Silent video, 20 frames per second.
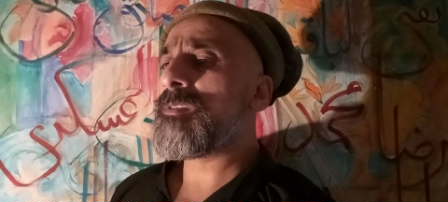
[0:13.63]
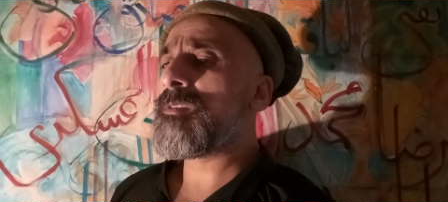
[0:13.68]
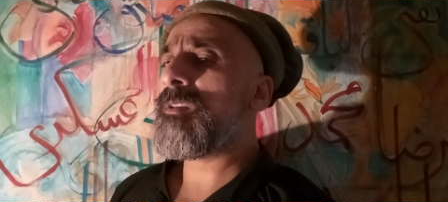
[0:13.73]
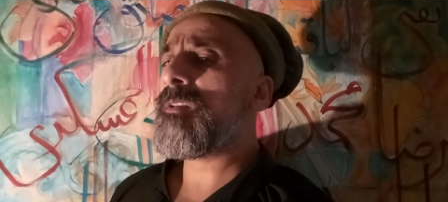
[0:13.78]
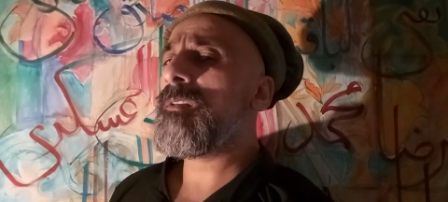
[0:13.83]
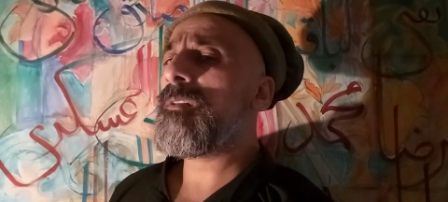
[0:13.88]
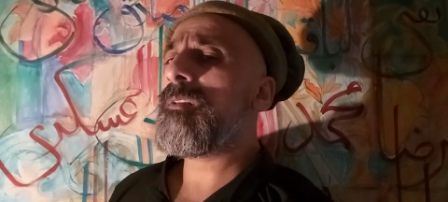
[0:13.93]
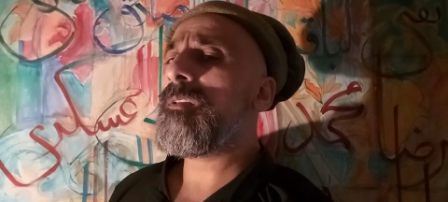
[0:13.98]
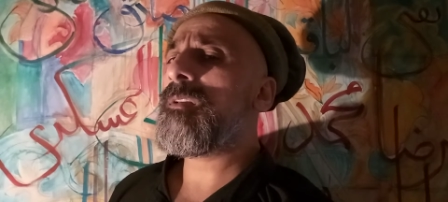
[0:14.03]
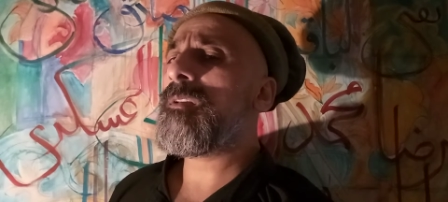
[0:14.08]

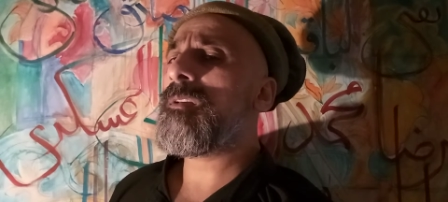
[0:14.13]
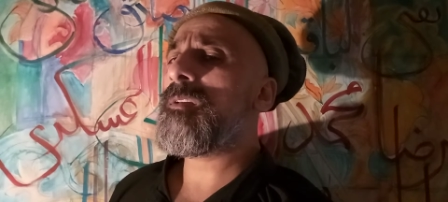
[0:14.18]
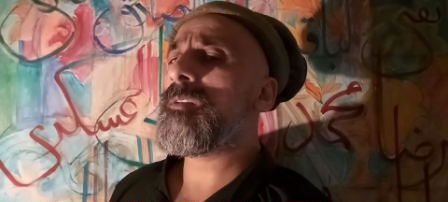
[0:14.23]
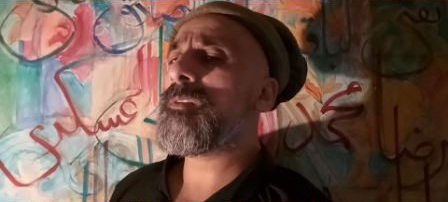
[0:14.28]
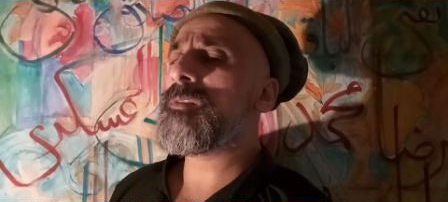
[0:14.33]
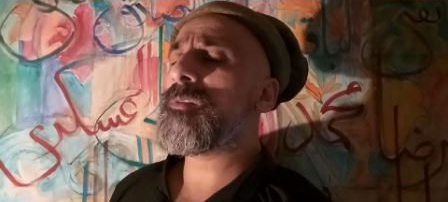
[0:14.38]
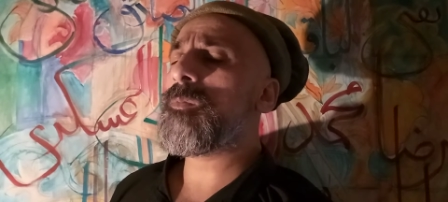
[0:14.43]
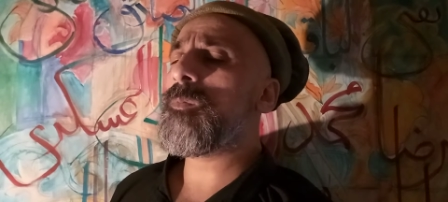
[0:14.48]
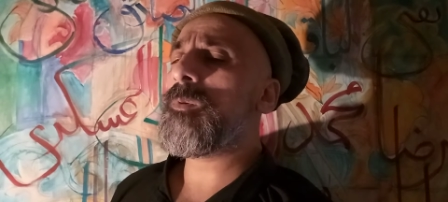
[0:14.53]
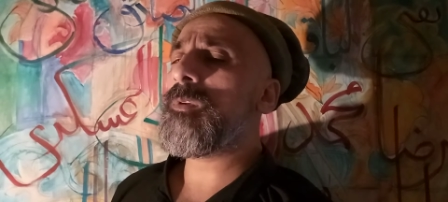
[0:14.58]

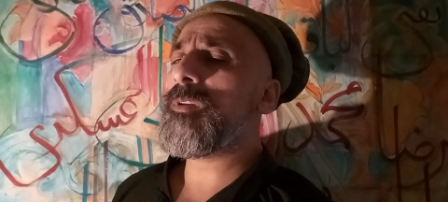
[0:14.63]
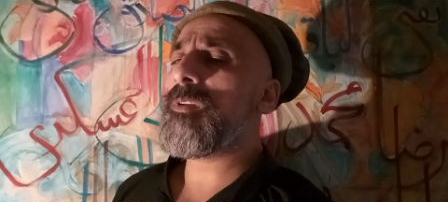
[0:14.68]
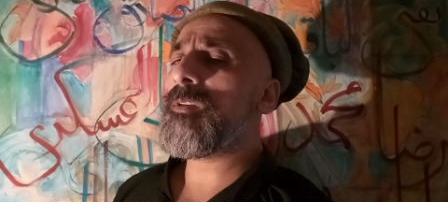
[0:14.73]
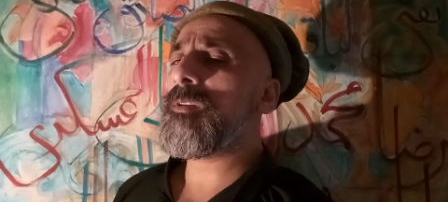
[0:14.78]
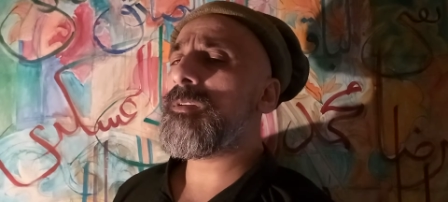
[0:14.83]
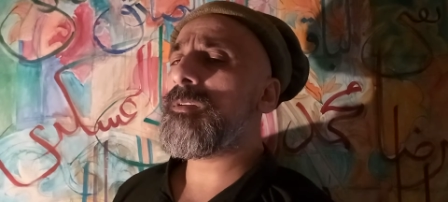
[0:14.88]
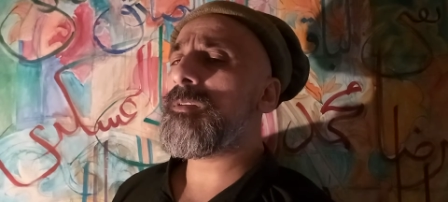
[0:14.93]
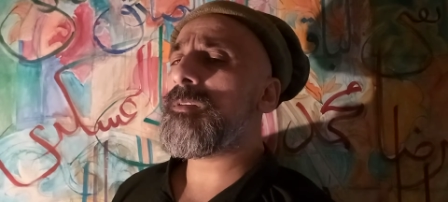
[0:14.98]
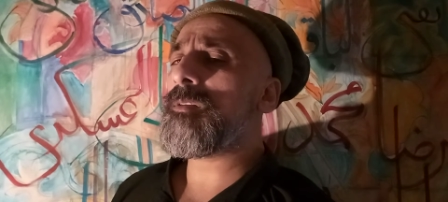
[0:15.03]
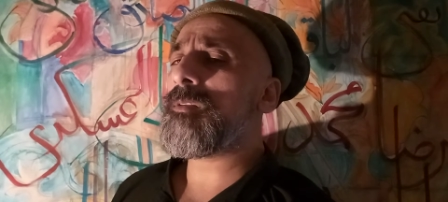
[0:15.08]
Allah's
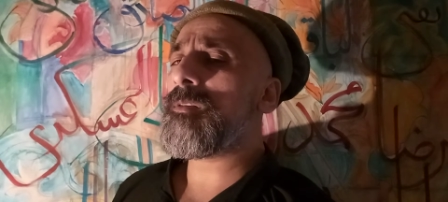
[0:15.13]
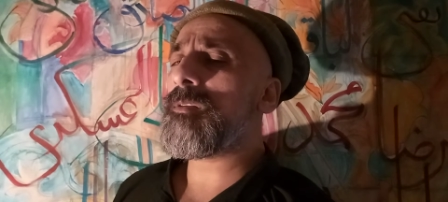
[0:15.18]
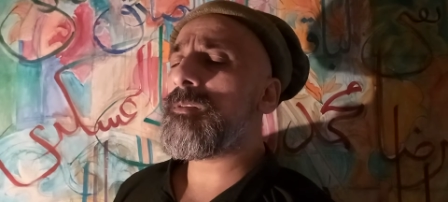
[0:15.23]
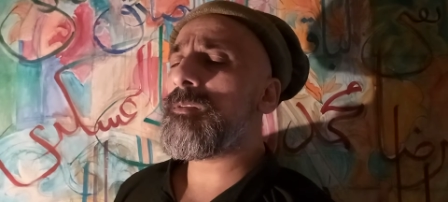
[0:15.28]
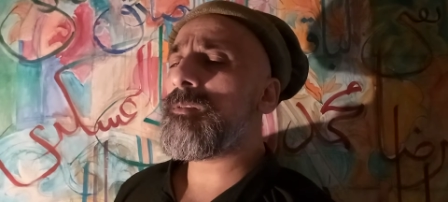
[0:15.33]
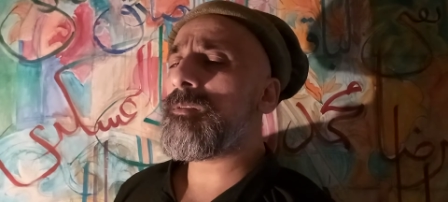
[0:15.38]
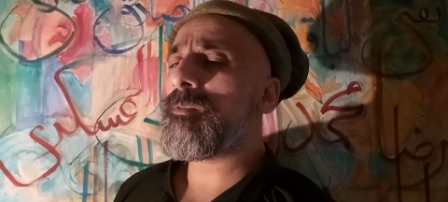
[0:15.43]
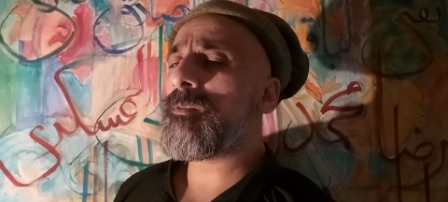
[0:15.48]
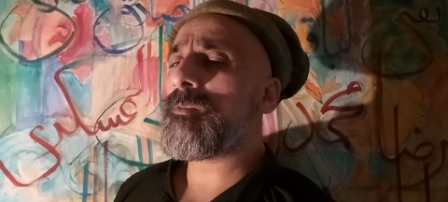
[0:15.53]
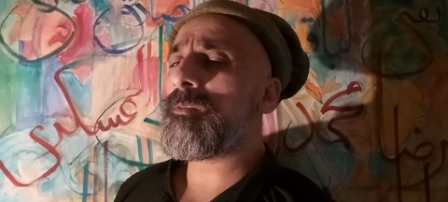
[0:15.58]

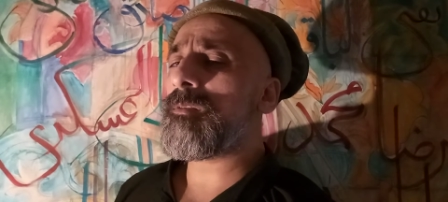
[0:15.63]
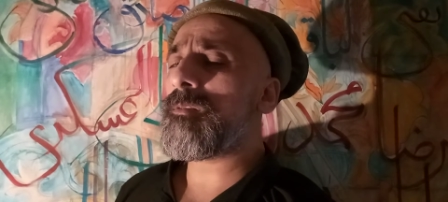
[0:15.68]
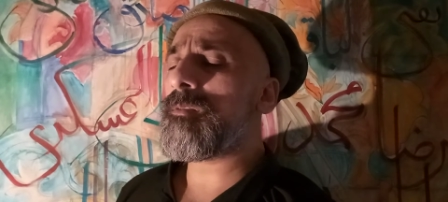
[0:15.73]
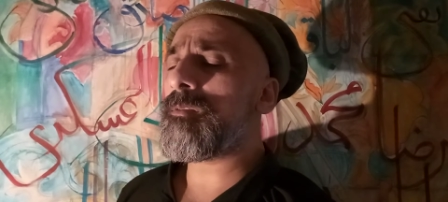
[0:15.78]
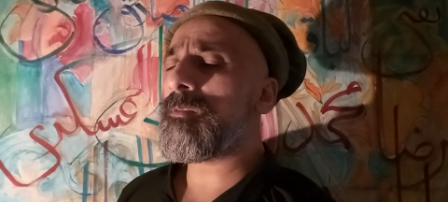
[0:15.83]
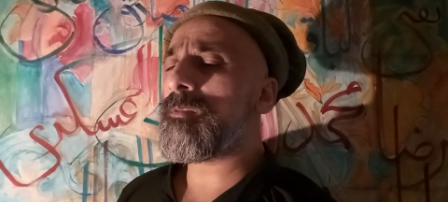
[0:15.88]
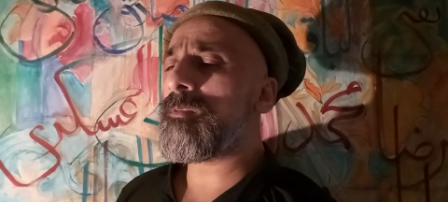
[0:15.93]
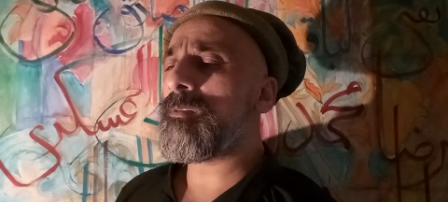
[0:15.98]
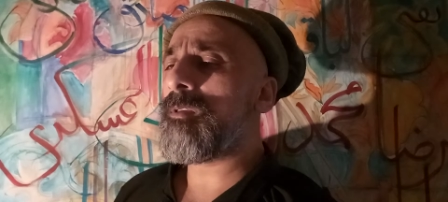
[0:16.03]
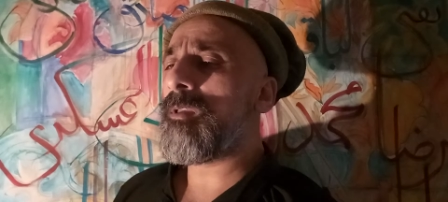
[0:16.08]

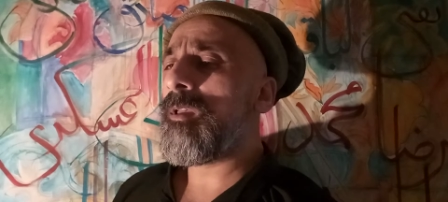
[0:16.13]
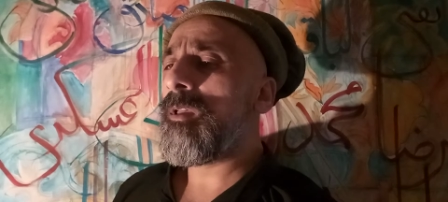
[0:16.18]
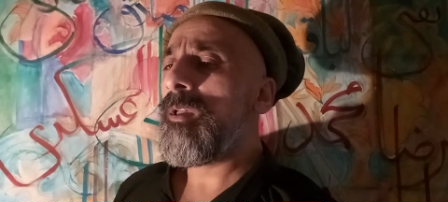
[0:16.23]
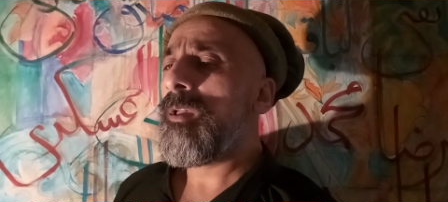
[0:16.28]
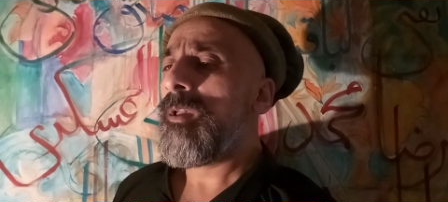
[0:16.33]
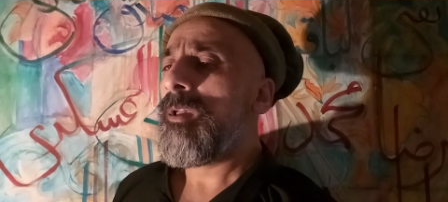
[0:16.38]
will.